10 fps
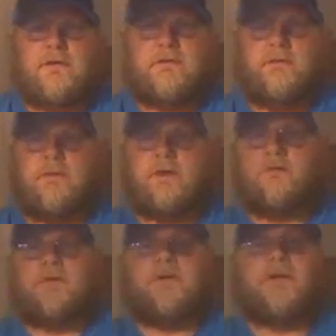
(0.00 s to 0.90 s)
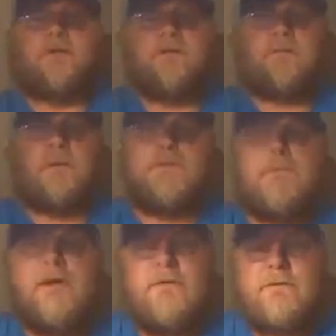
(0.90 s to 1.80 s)
Sometimes you can get some
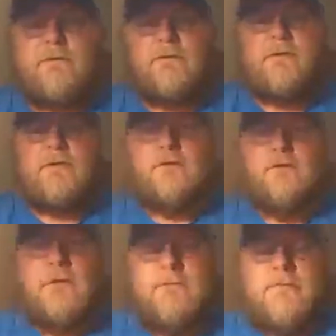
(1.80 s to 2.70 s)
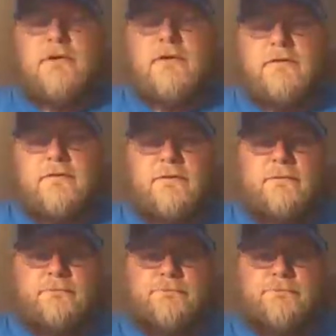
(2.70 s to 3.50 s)
good baits for a cheap price.